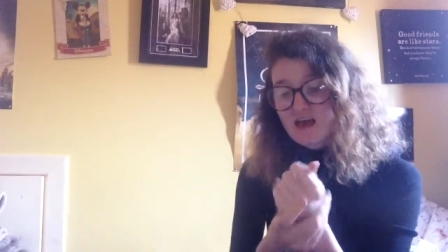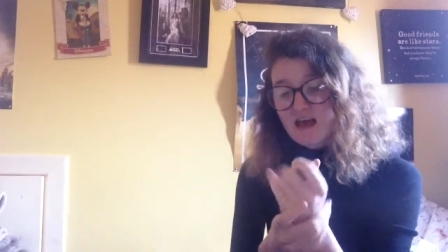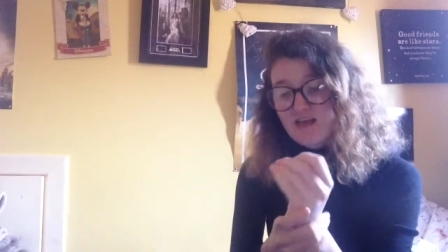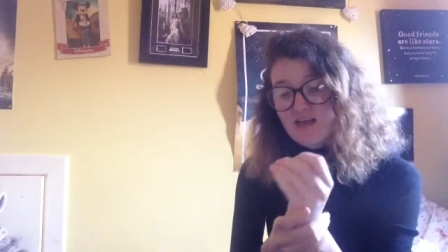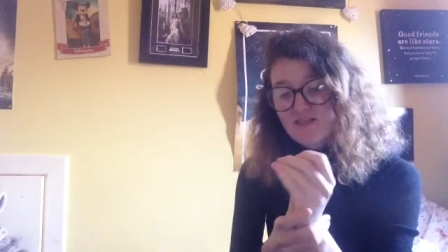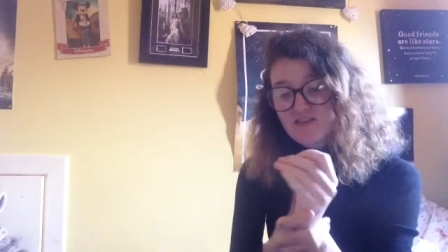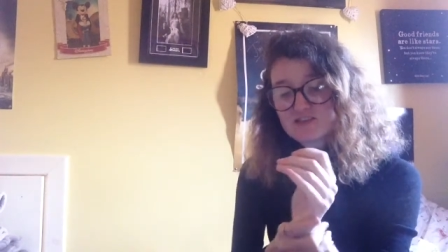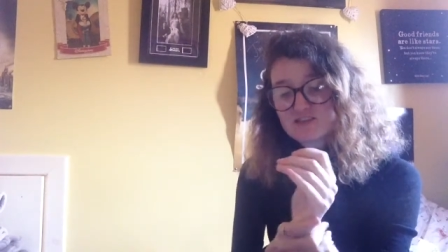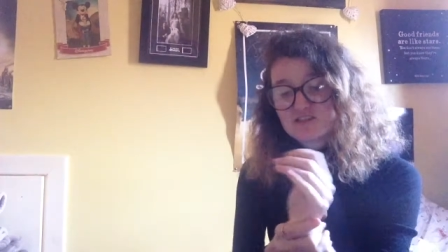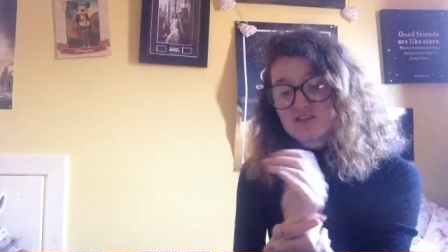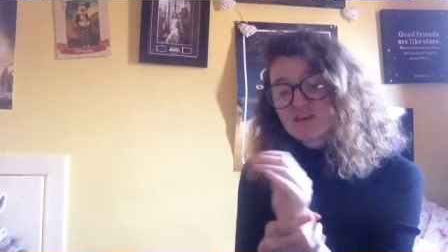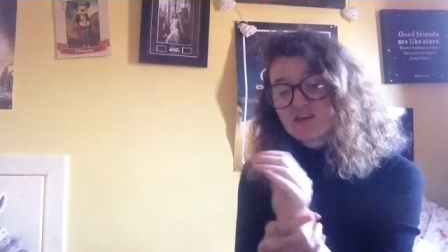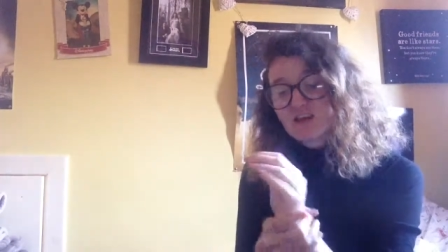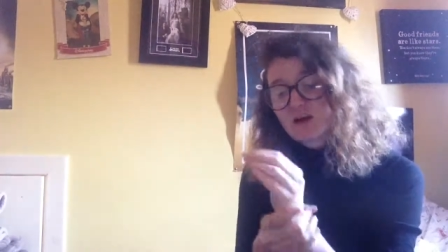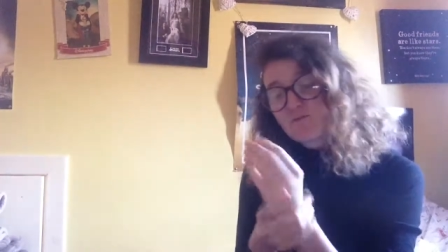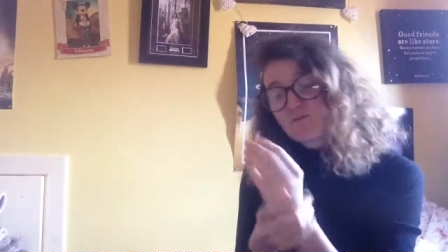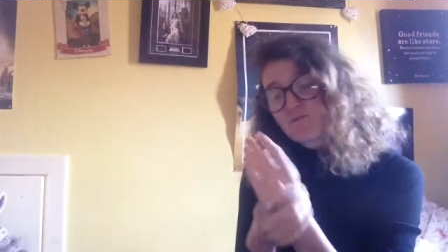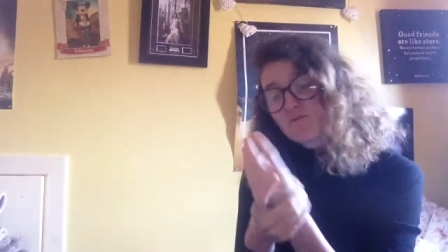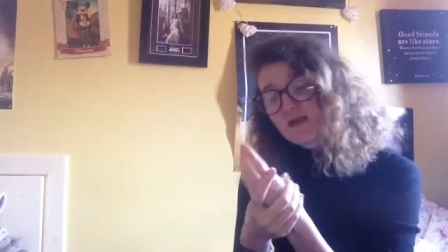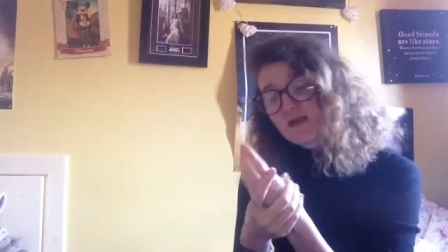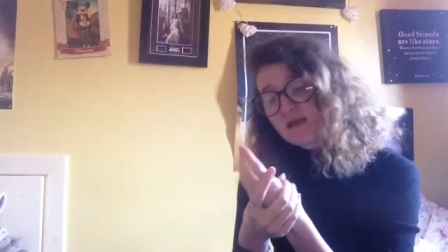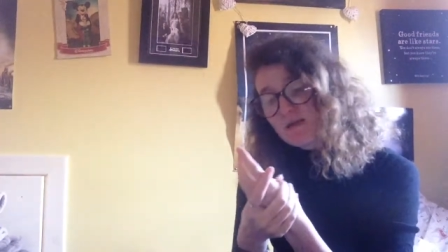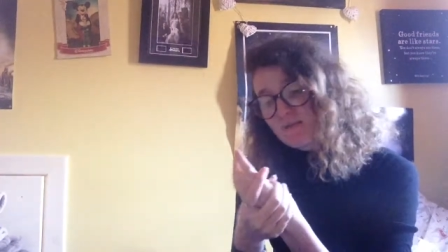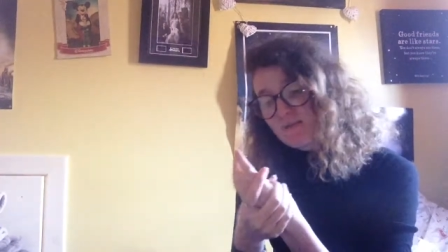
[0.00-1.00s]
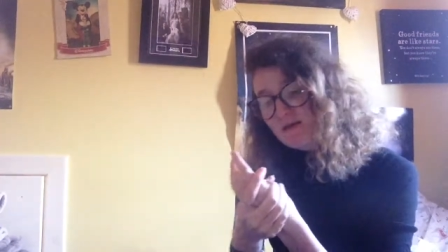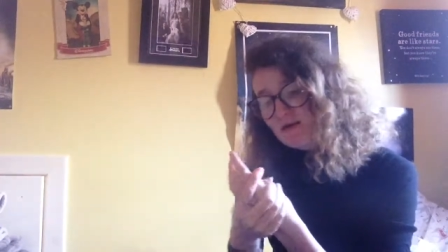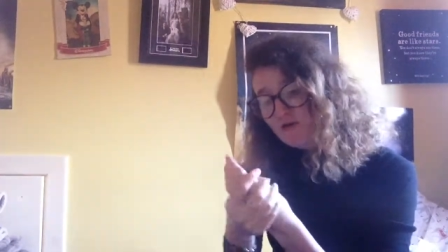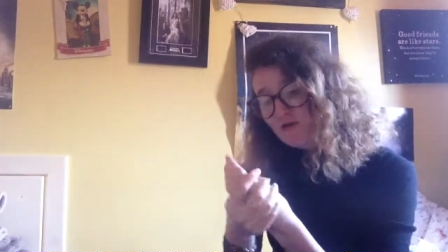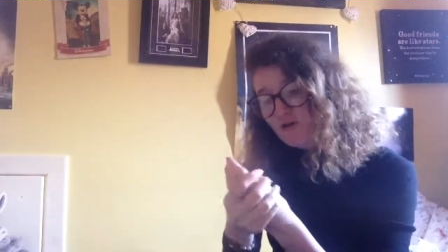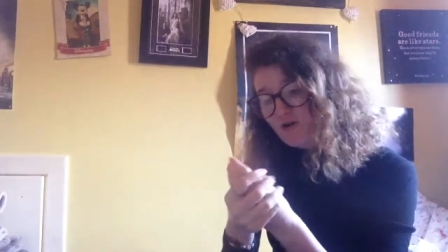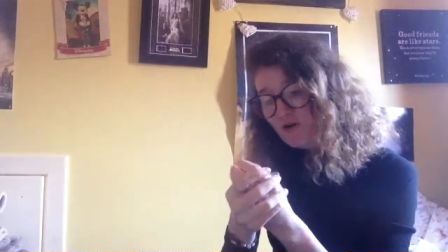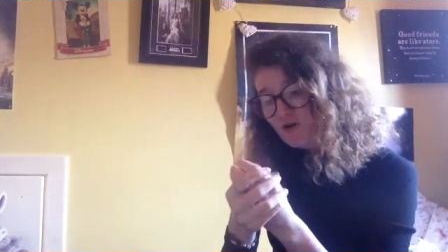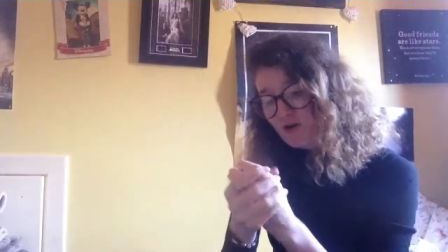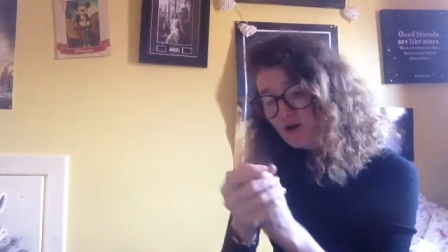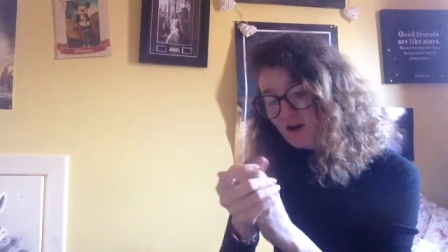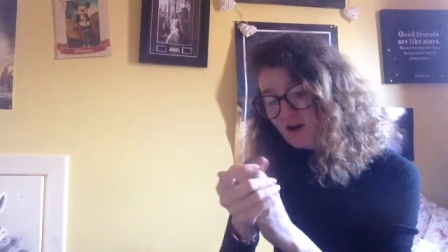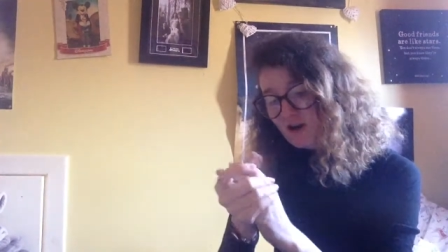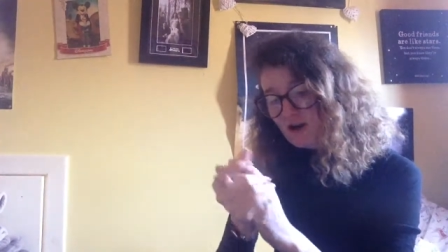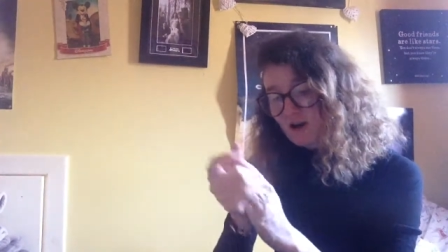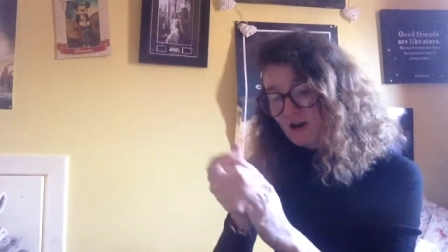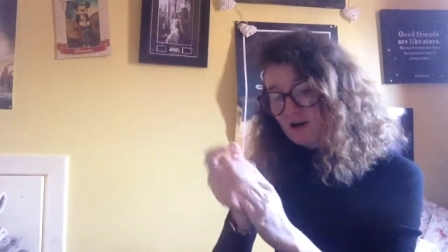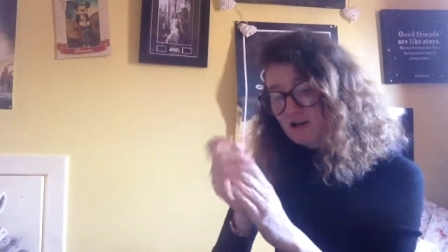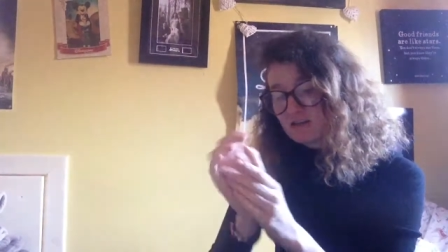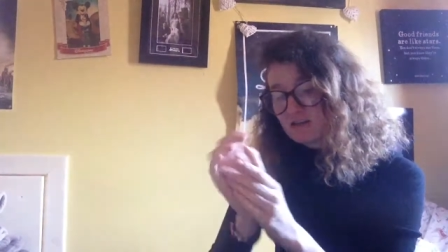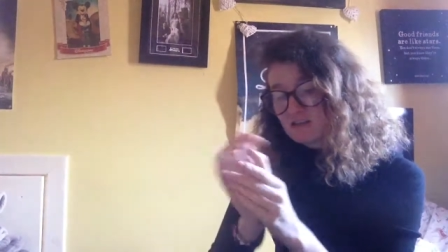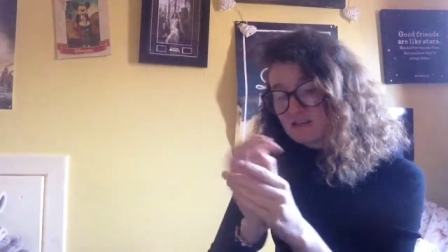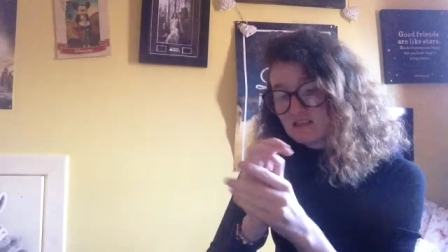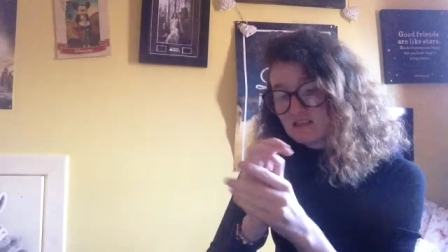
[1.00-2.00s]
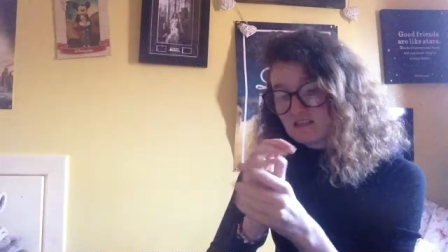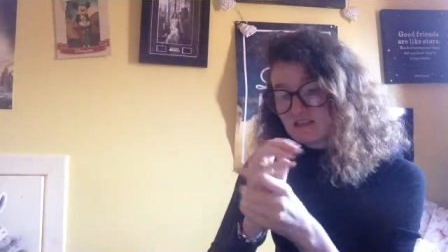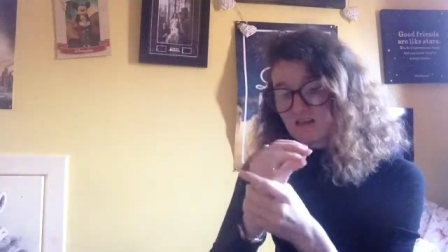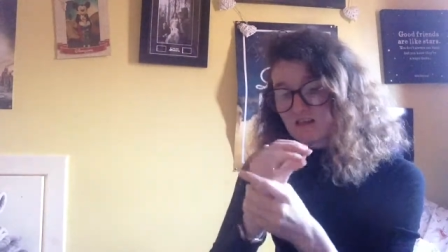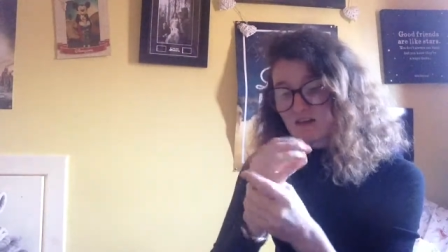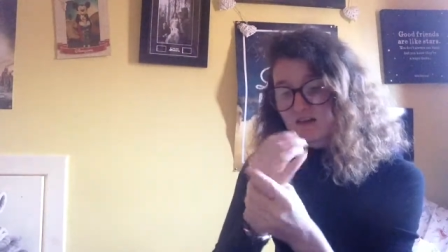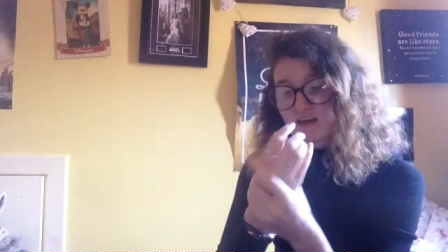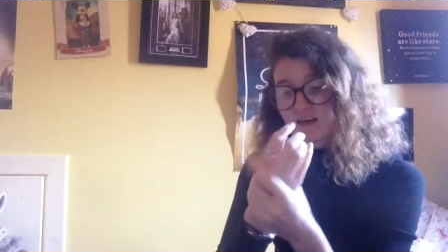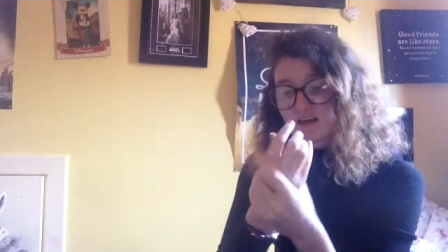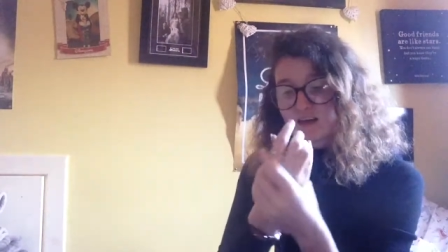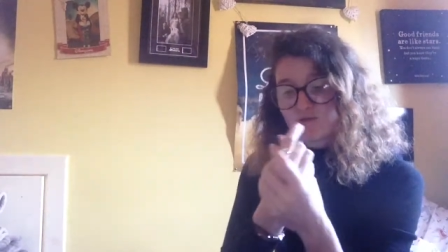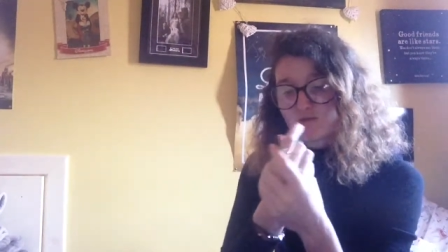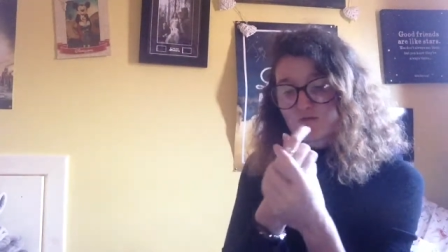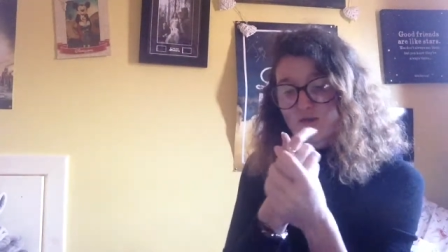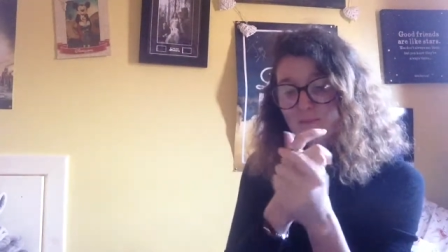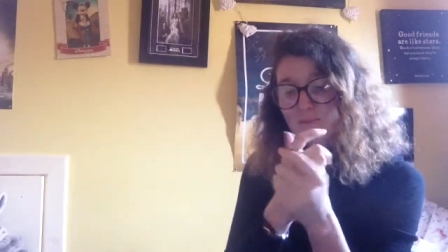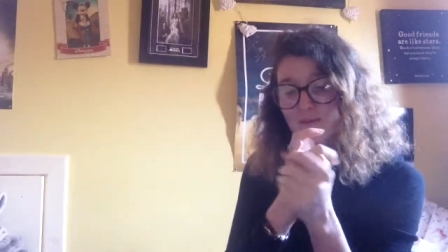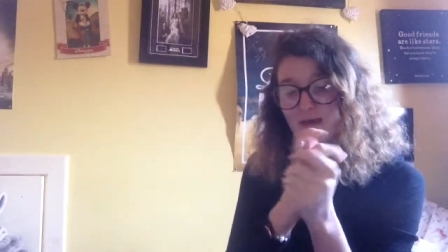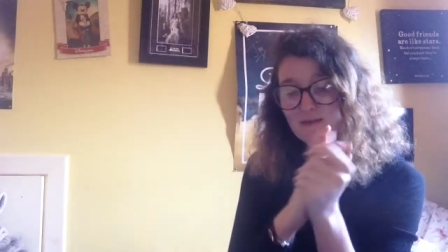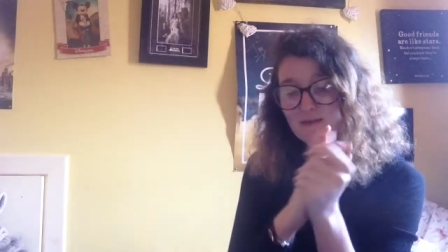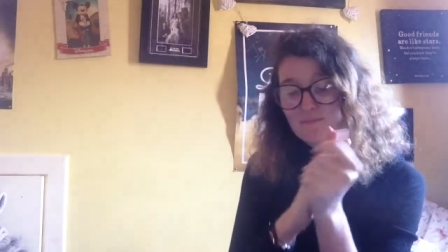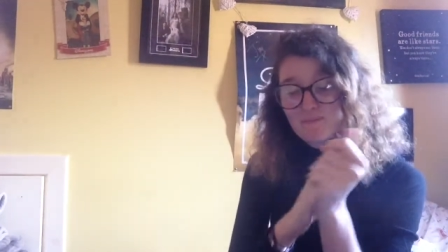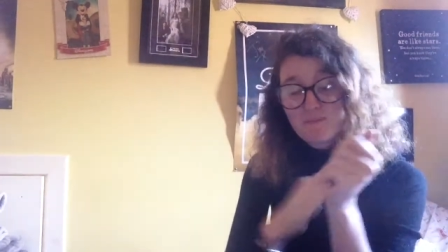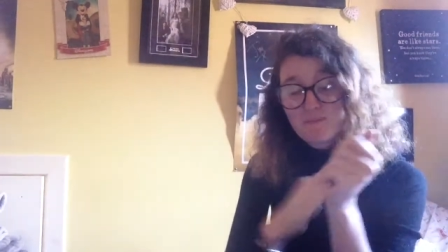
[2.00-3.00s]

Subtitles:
and they took a wee bit longer to like rub in.